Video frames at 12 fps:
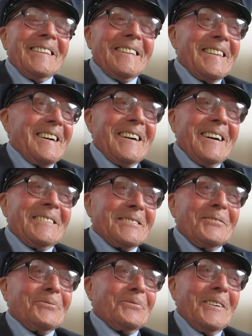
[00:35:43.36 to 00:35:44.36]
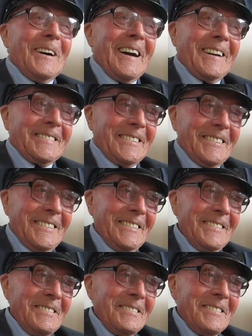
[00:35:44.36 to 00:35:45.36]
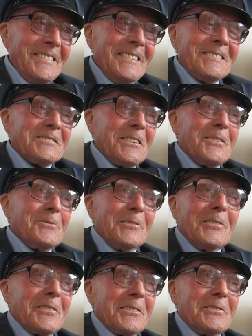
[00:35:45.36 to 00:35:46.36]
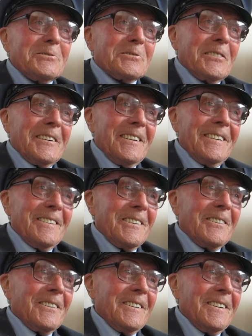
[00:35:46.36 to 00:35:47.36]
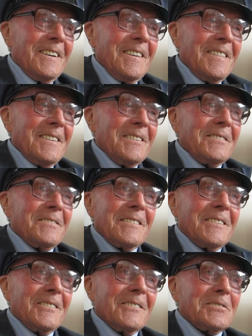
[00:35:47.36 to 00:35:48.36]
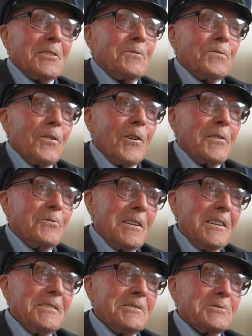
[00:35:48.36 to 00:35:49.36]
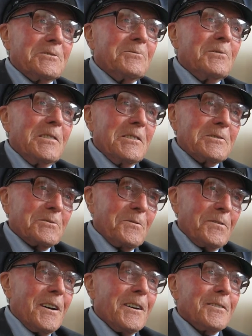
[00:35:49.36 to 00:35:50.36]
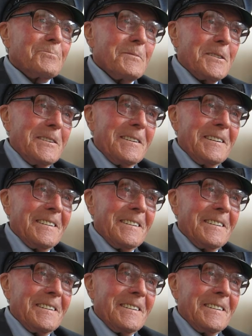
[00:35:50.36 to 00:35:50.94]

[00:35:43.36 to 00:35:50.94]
That's a fact. So, like you say, I didn't find religion, religion found me.